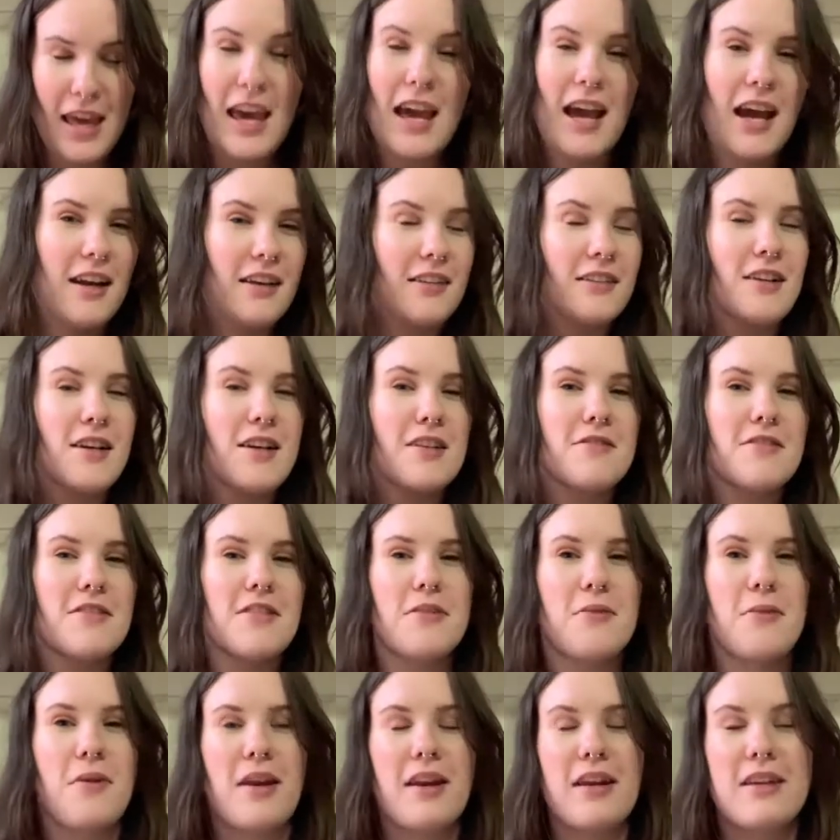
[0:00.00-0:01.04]
and a lot of
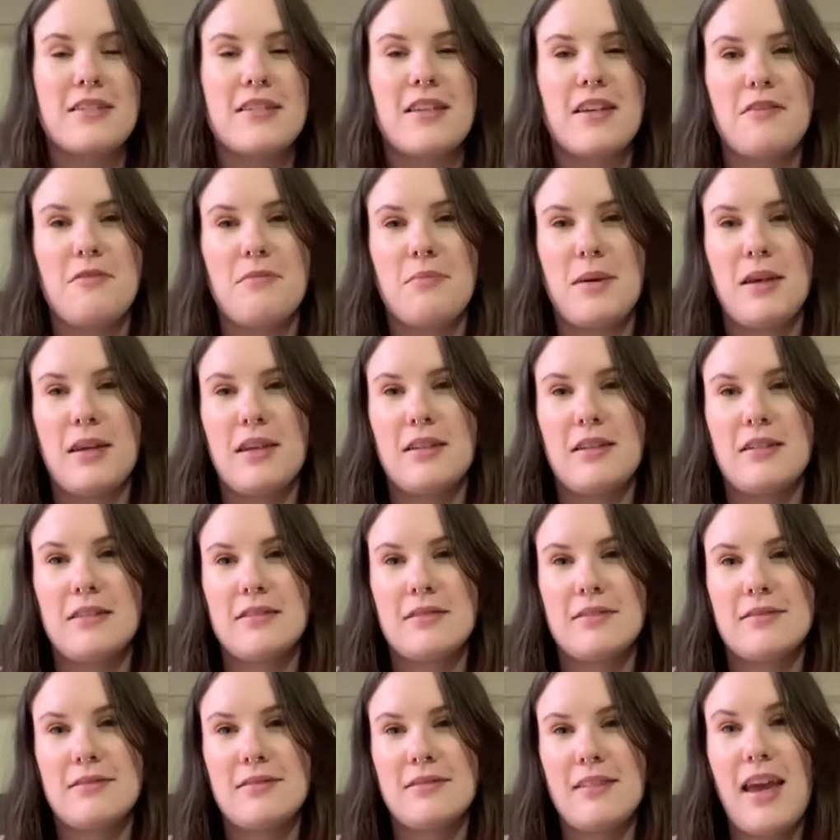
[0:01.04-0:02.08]
the weddings have been
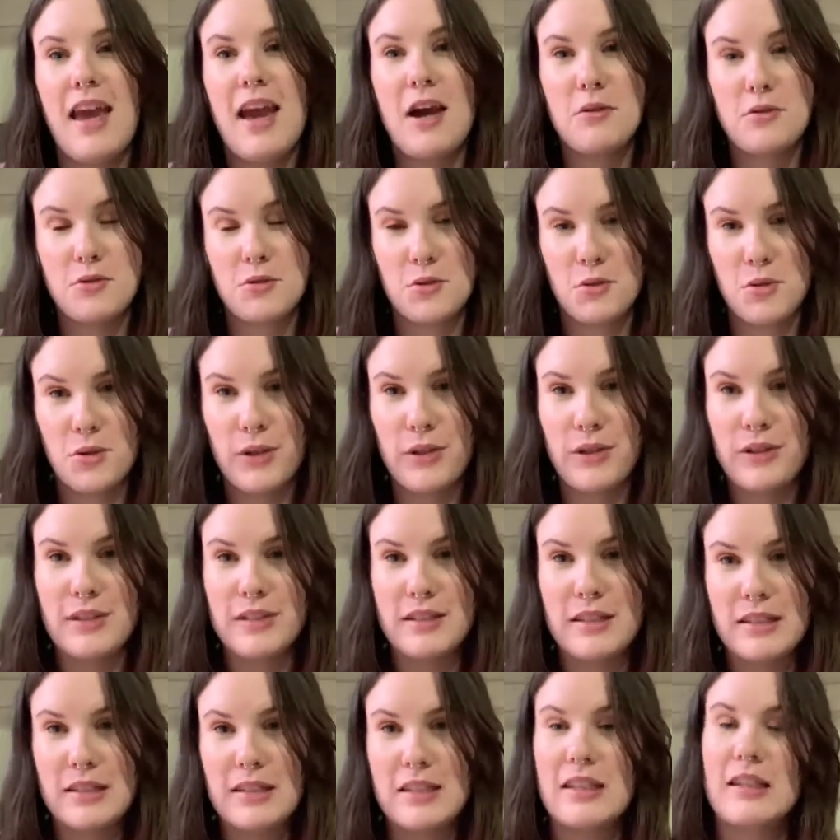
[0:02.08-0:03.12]

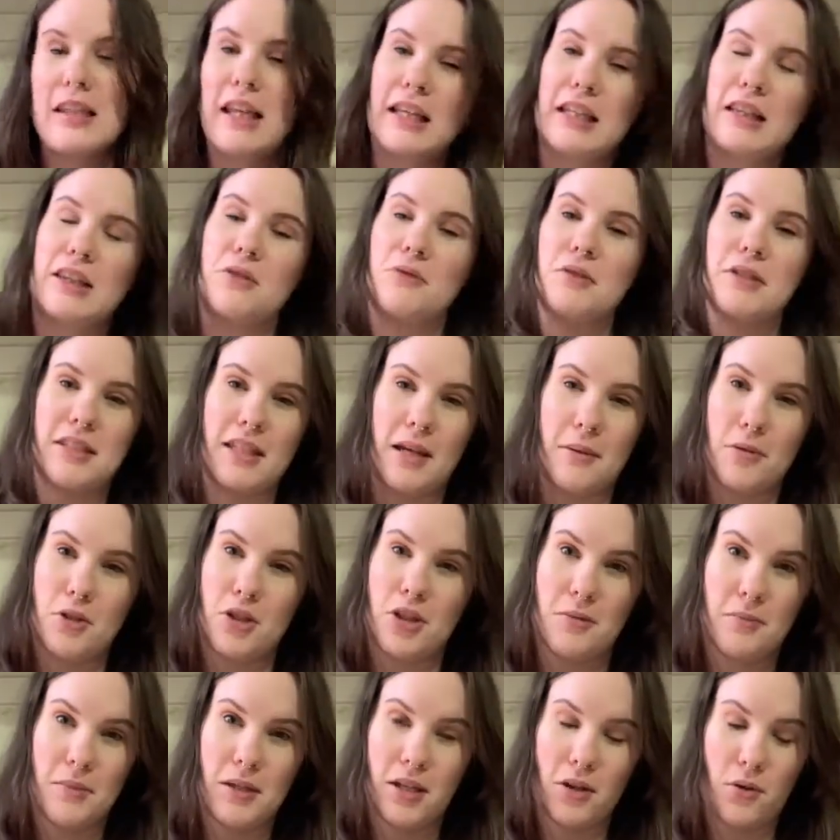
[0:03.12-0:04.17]
outdoors, like the
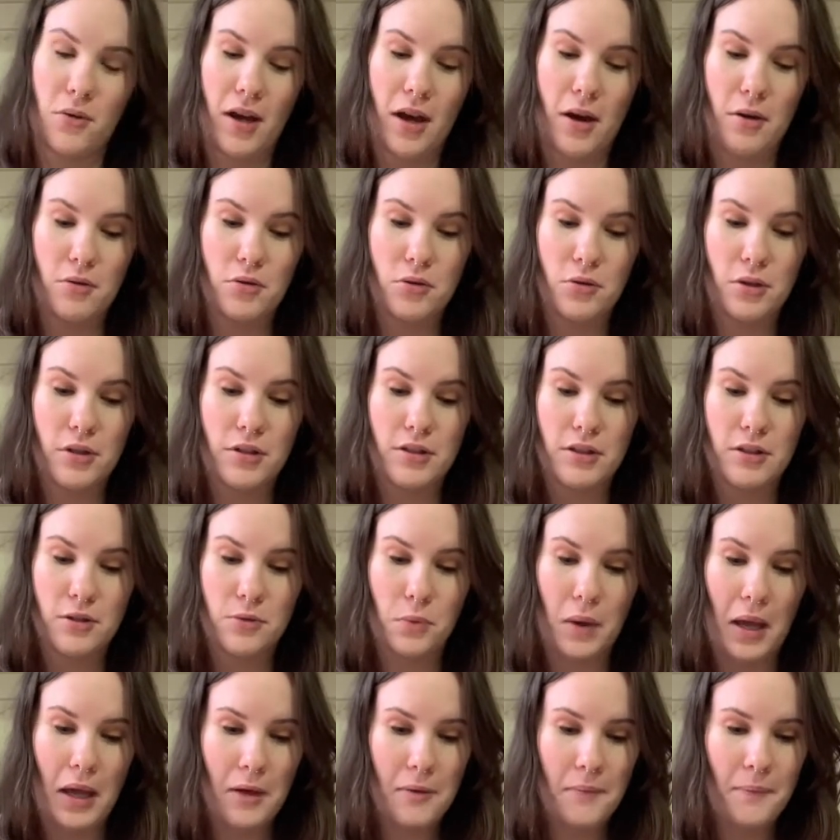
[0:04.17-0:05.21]
reception being outdoors as
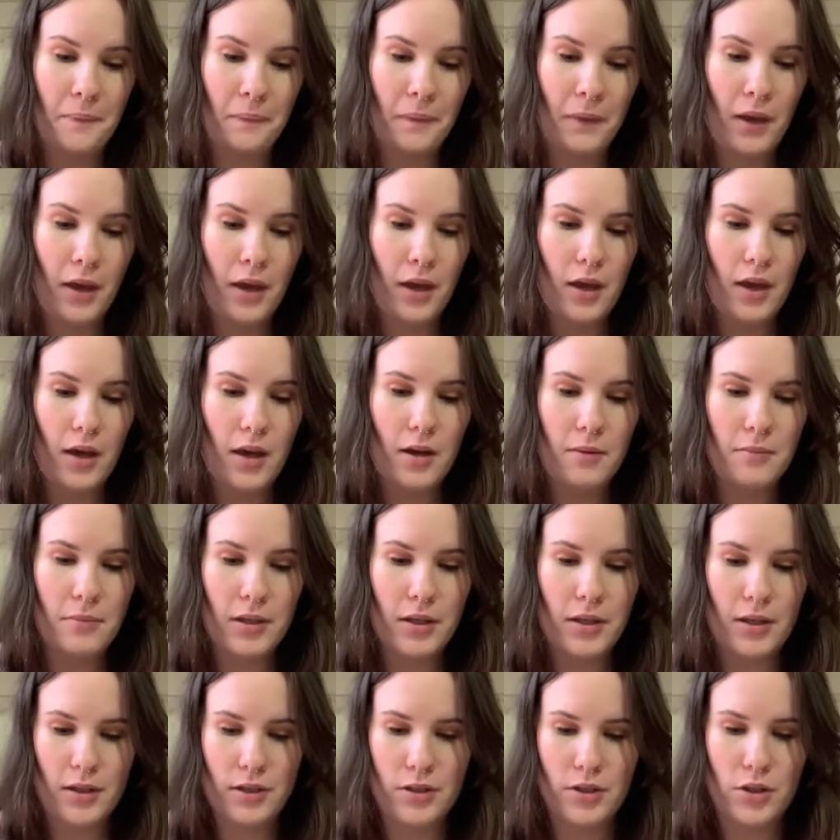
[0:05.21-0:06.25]
well,
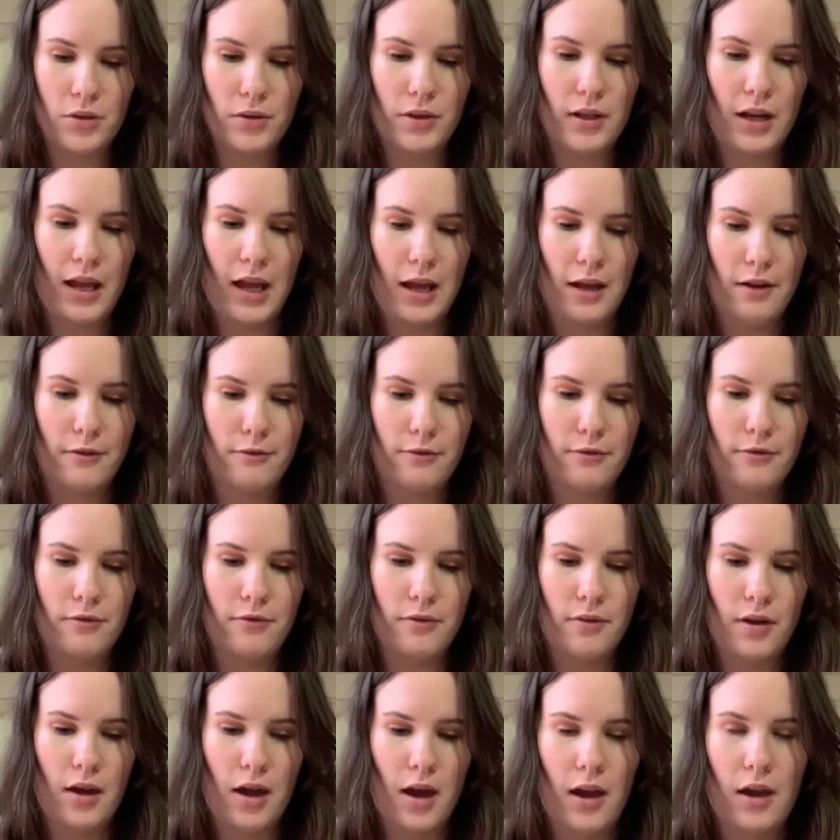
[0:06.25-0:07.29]
because you can have
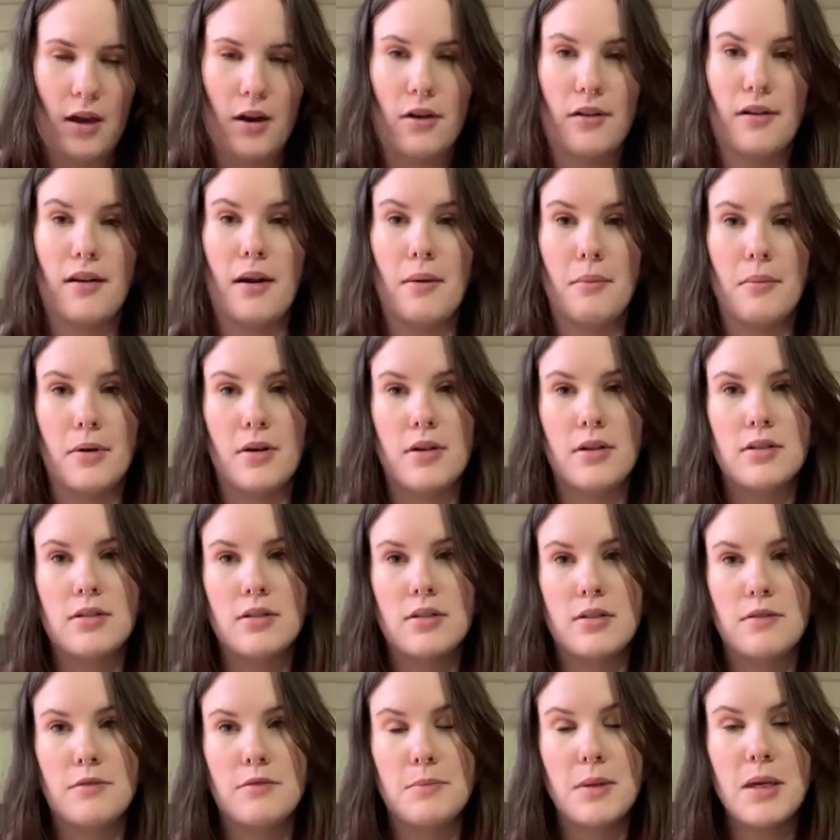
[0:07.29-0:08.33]
higher numbers
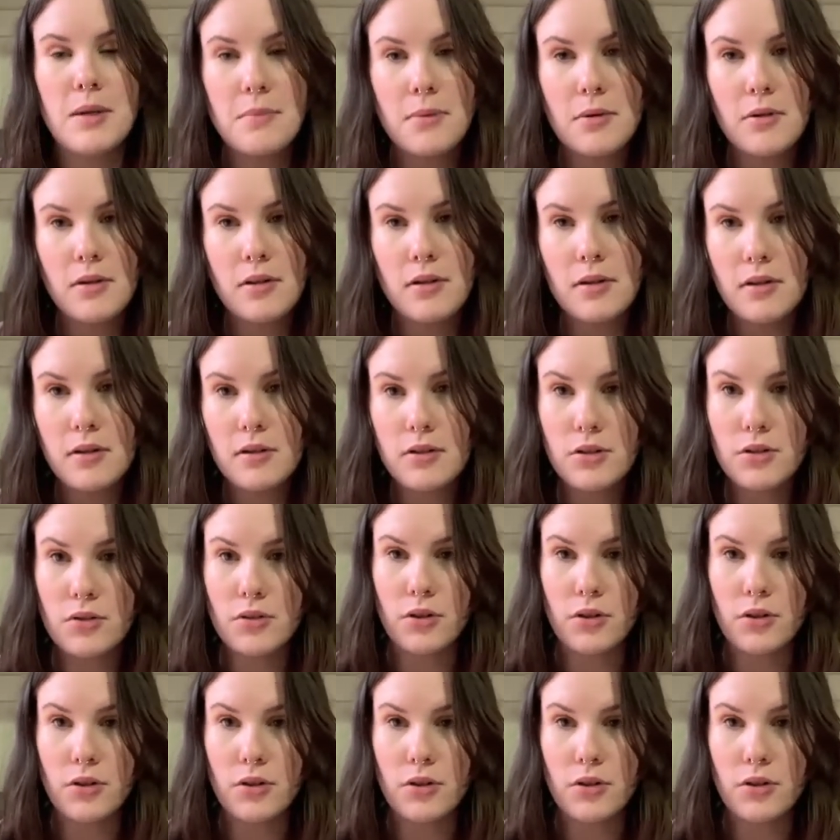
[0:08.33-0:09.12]
of people due to